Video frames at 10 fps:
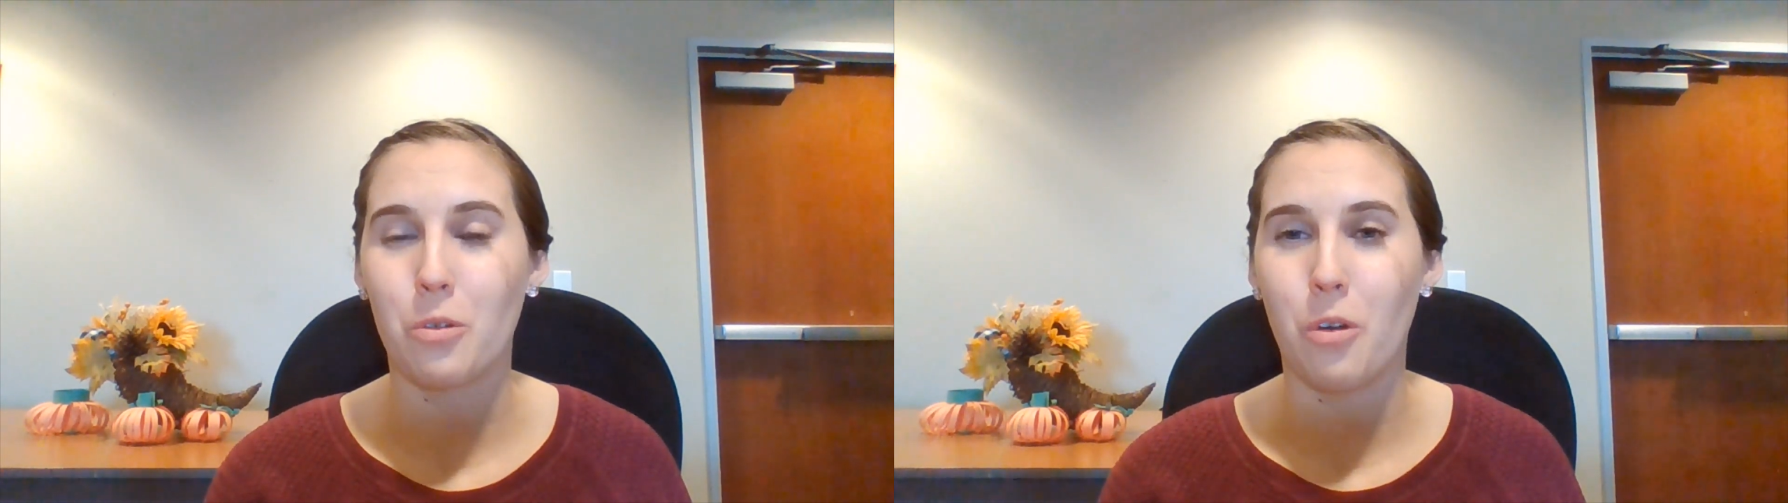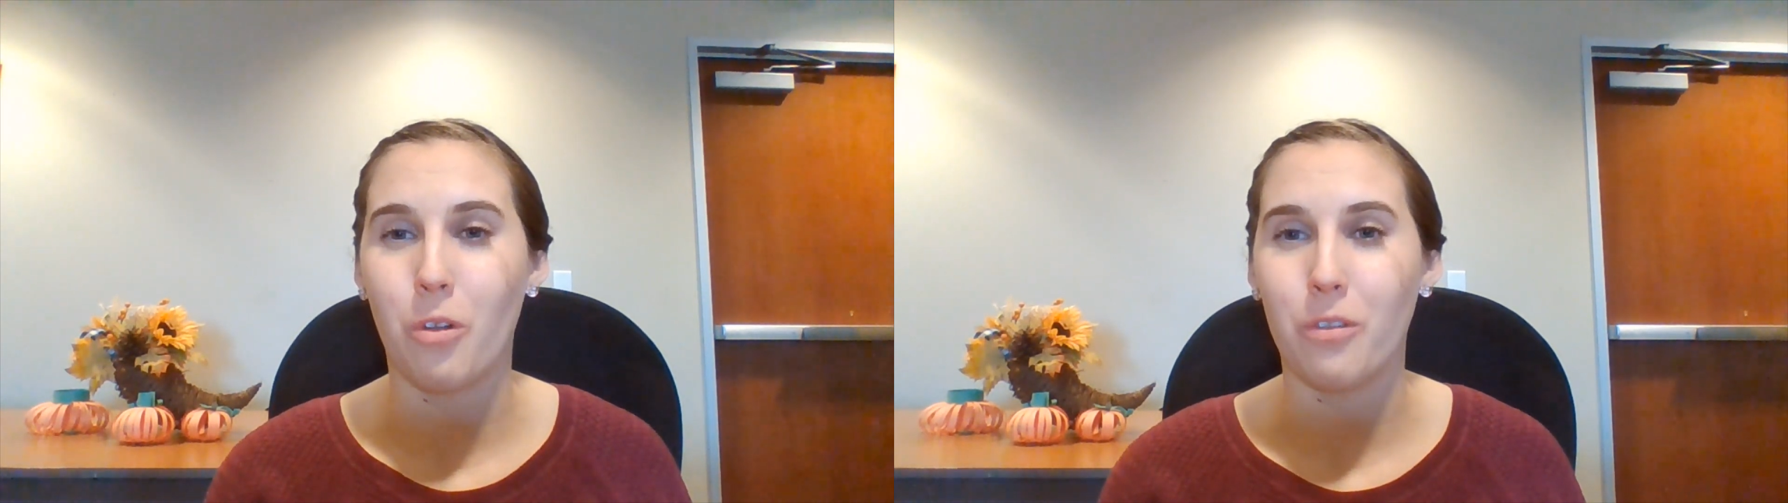
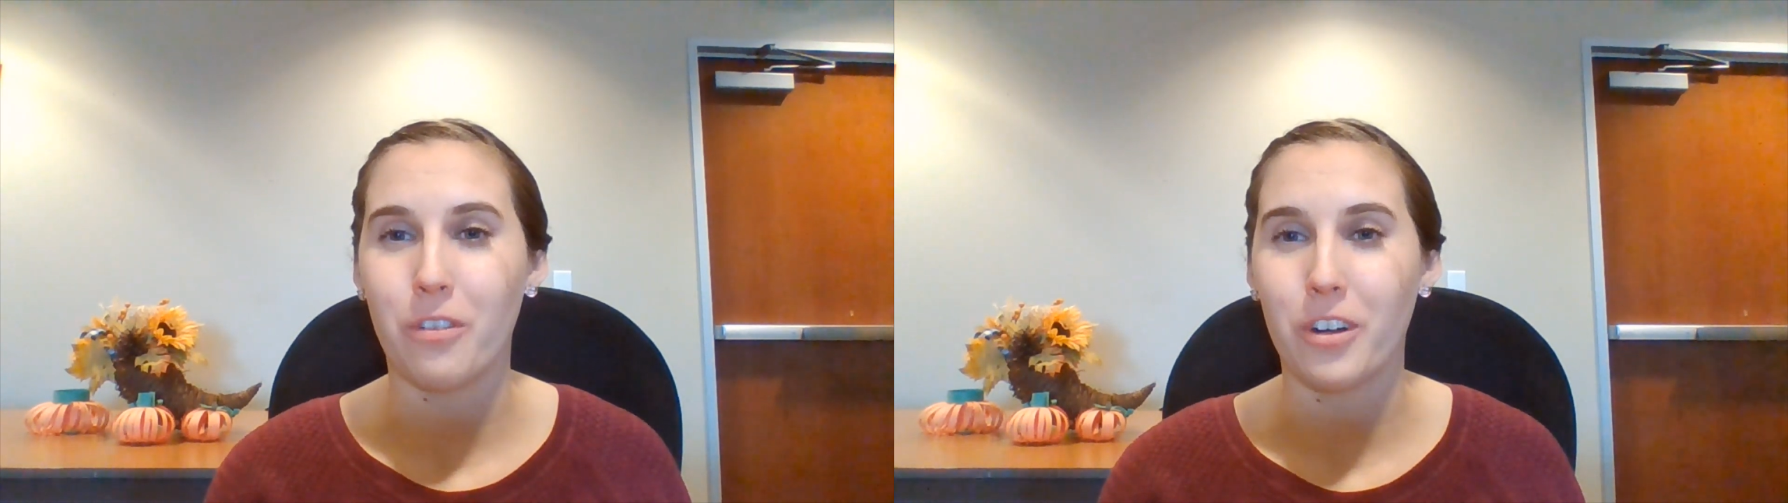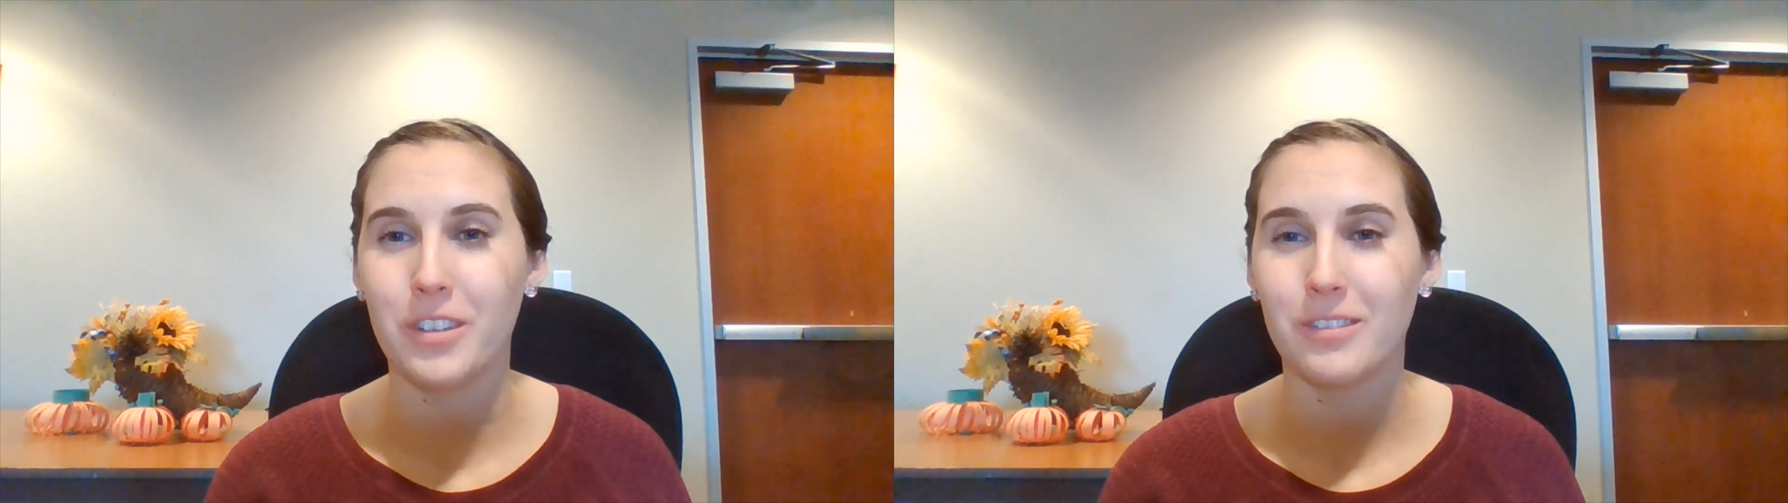
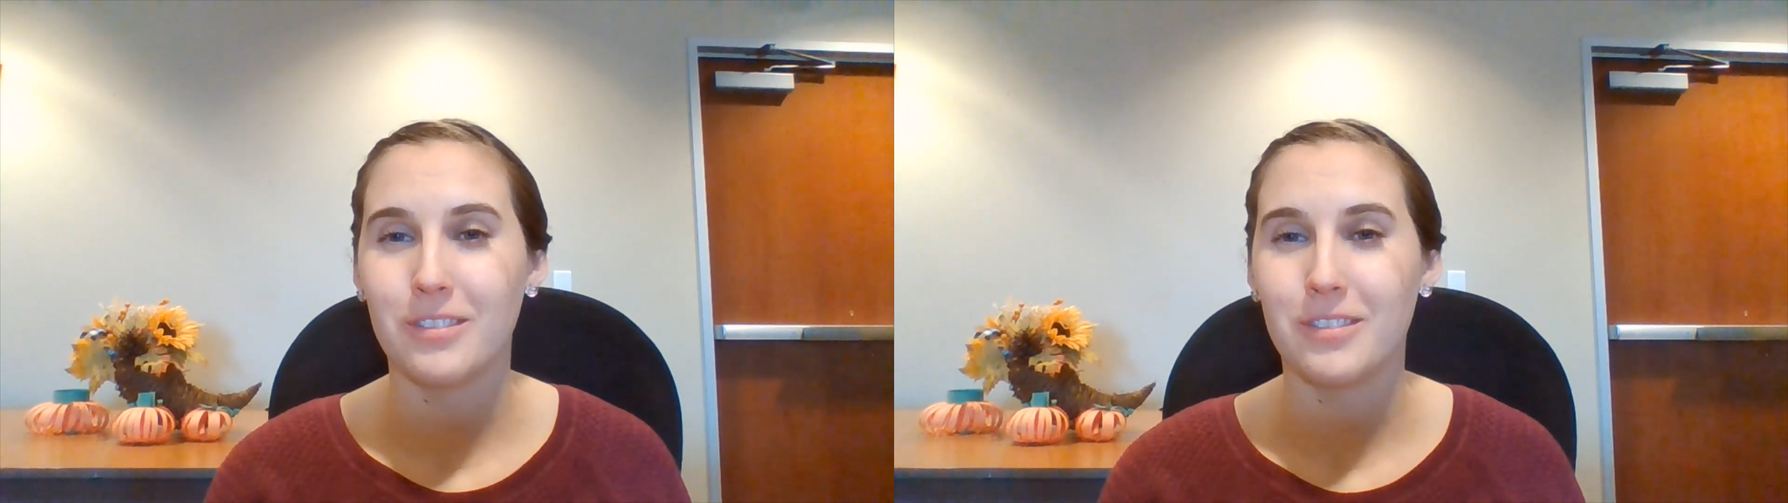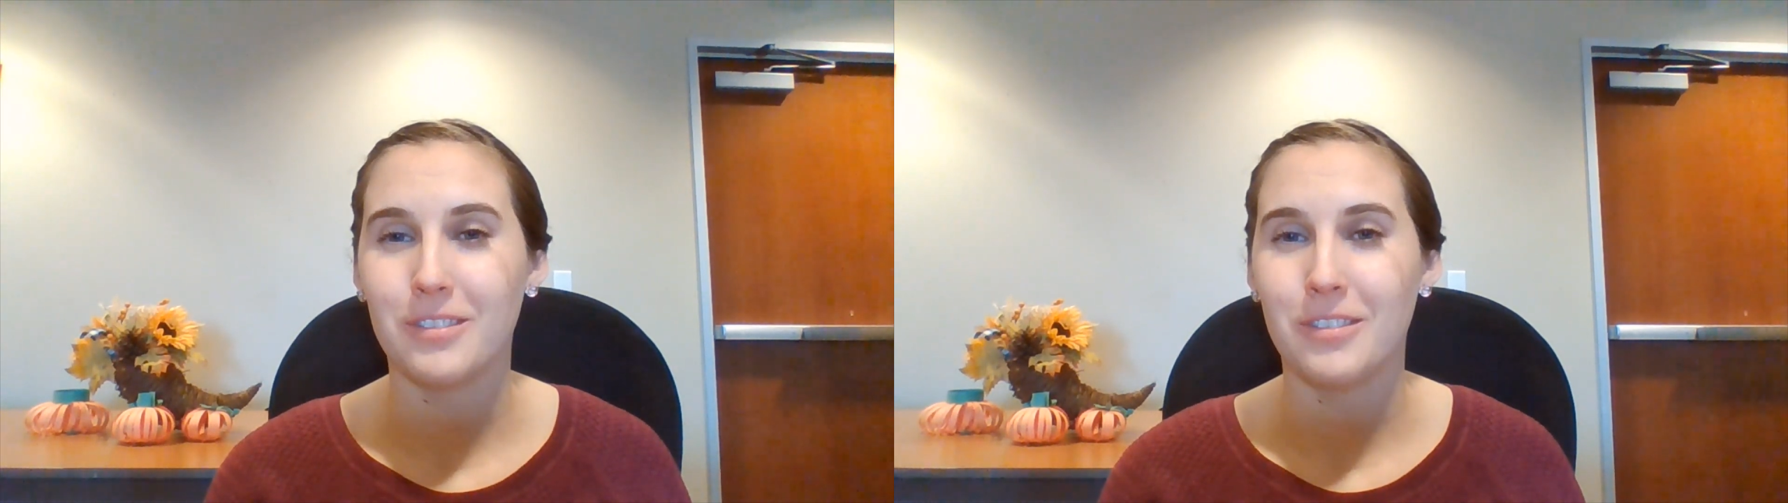Gulliver?
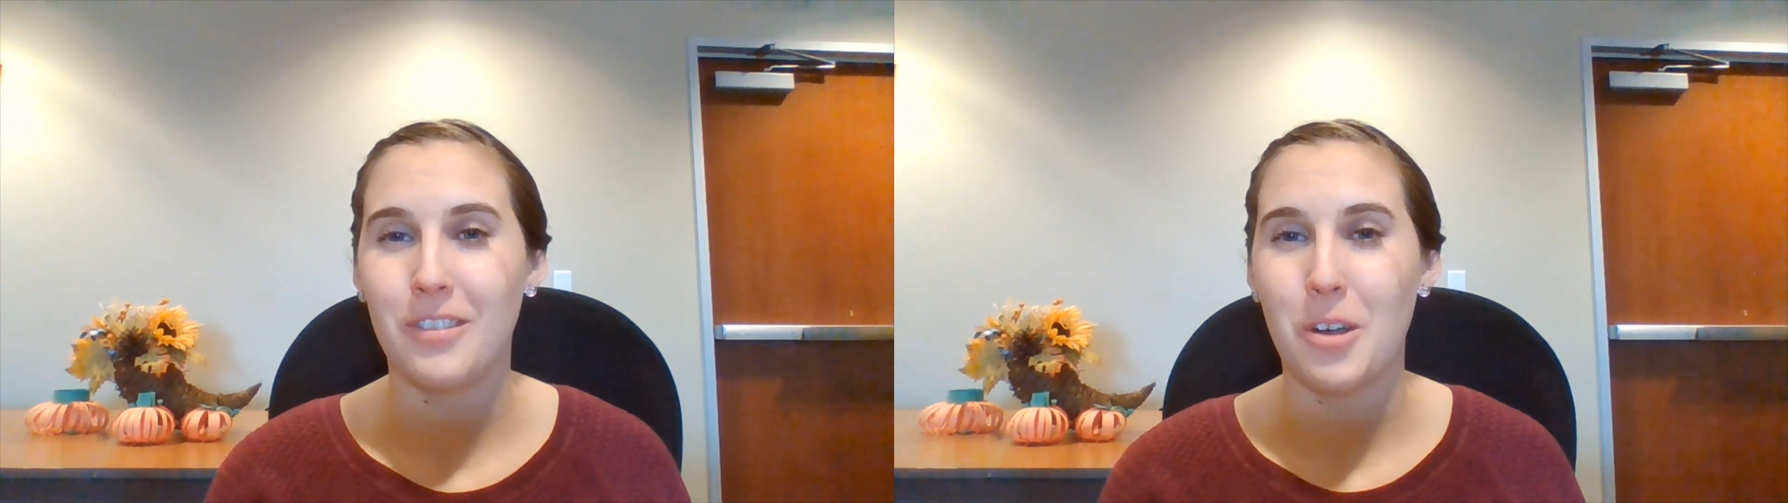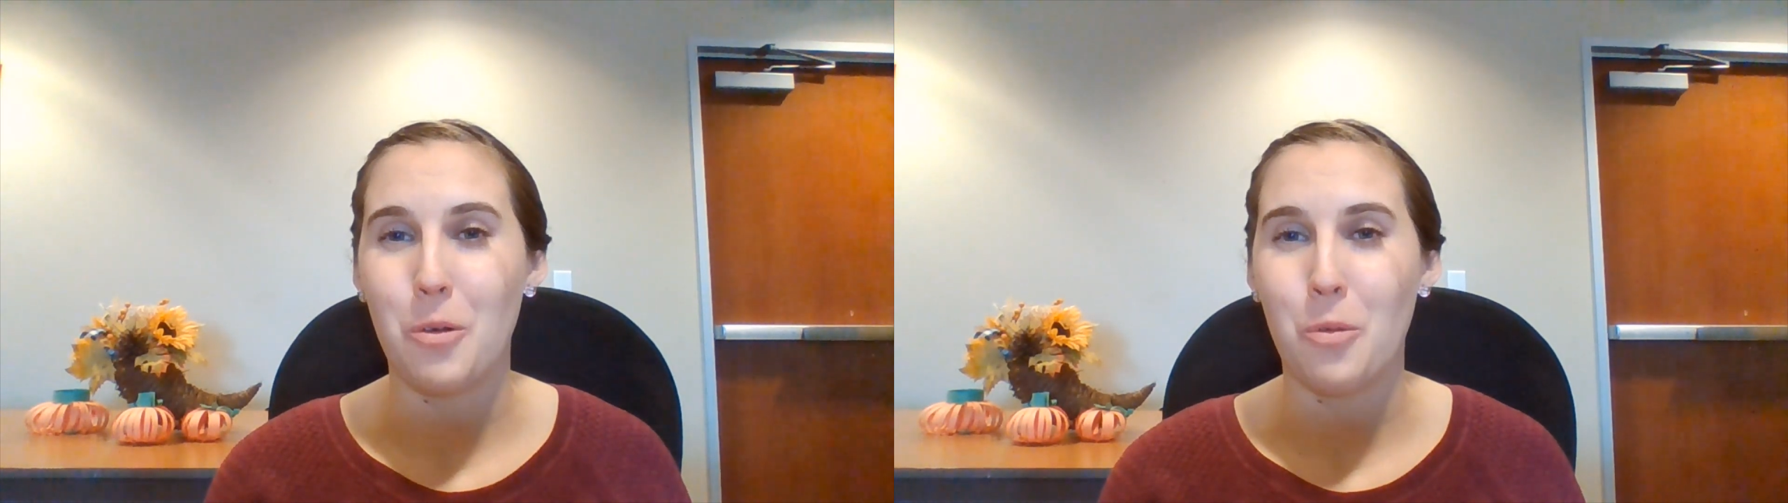
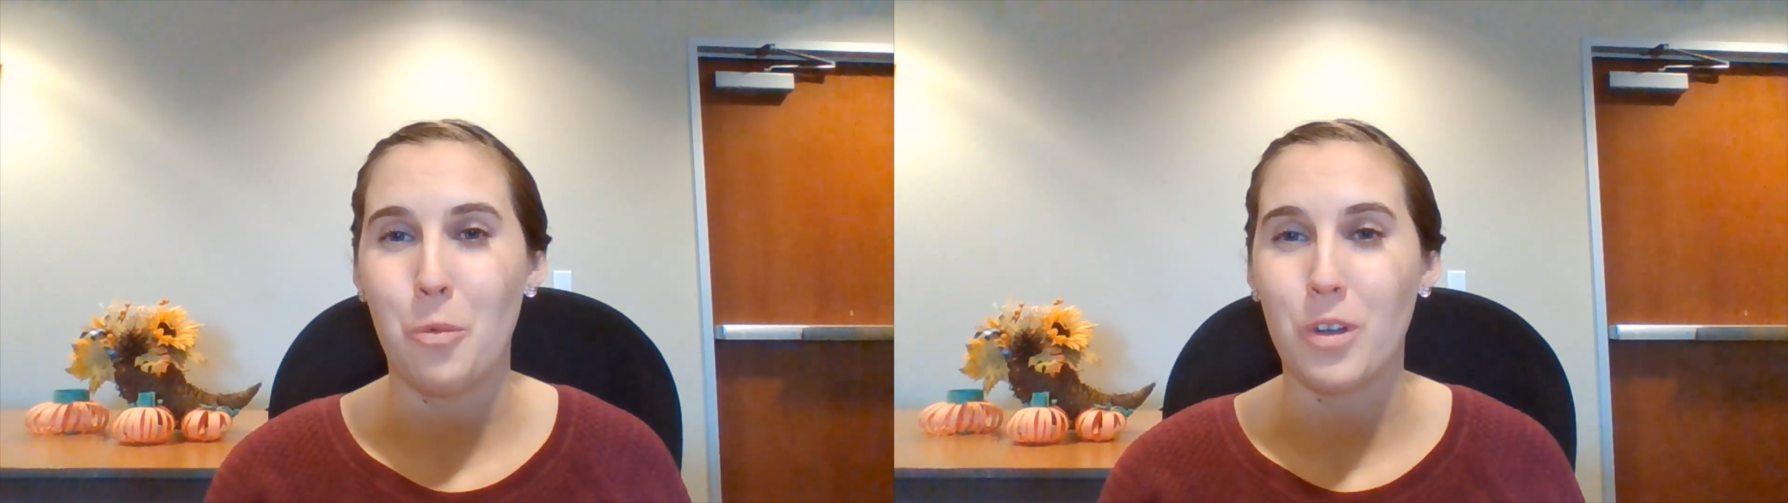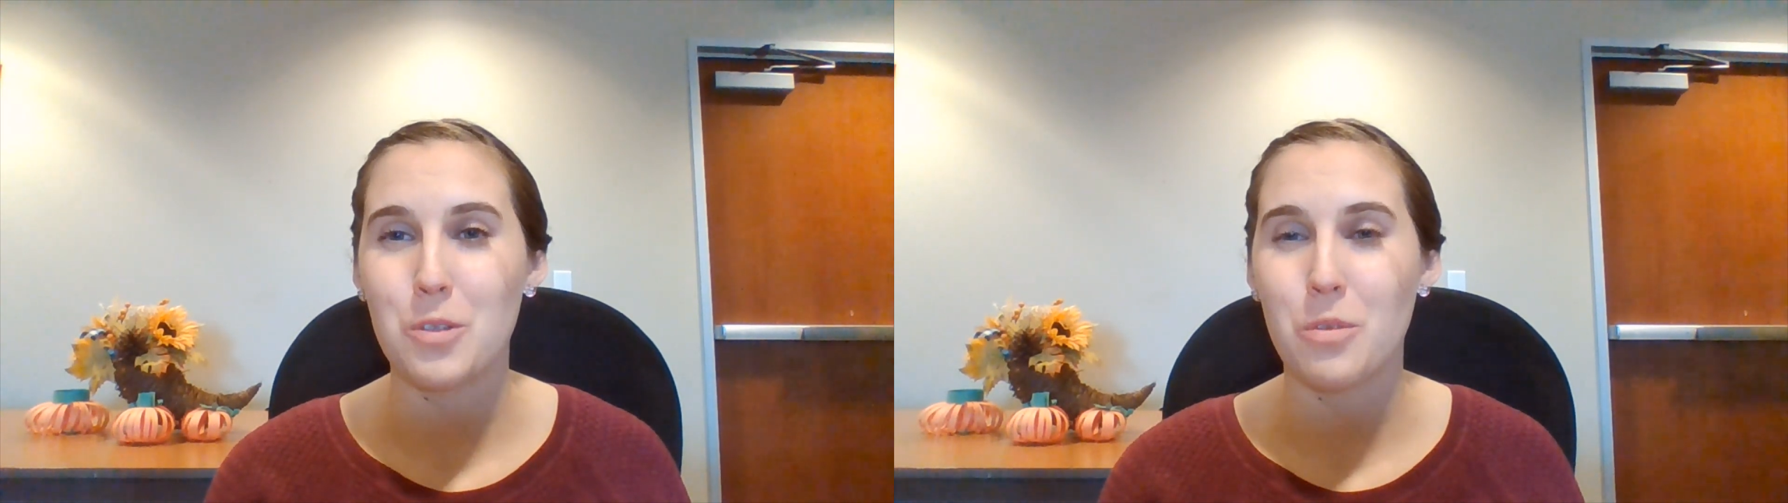
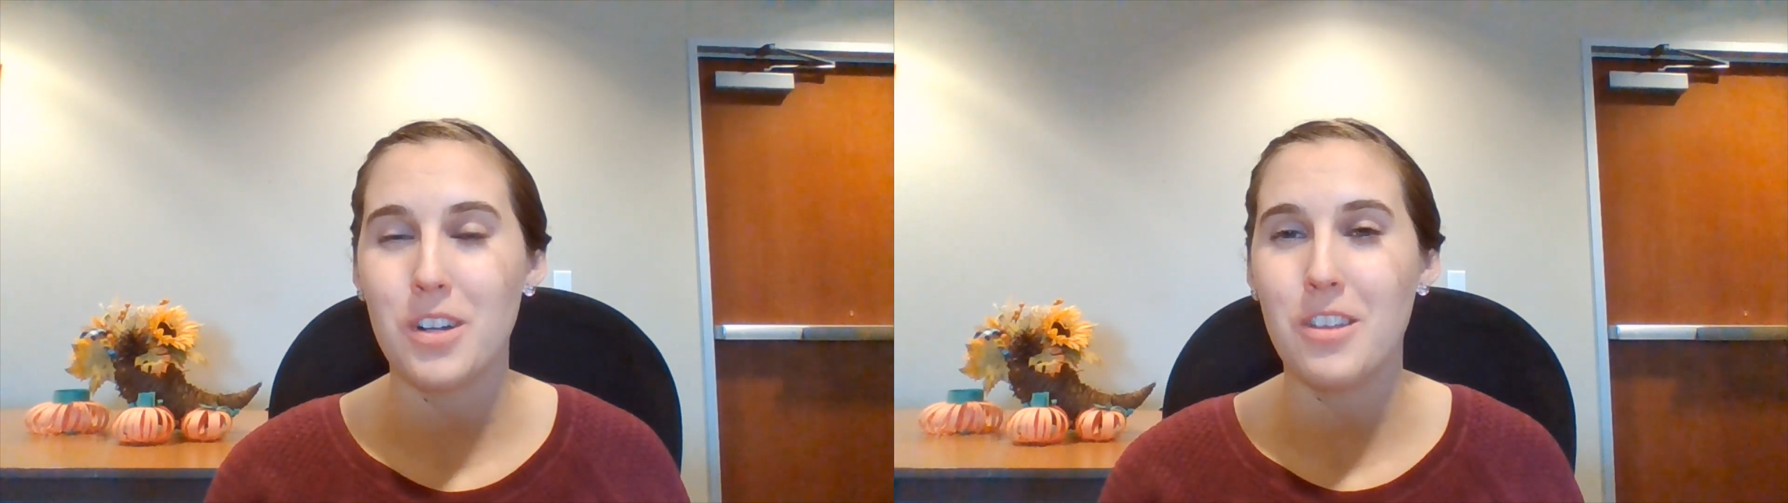Which one of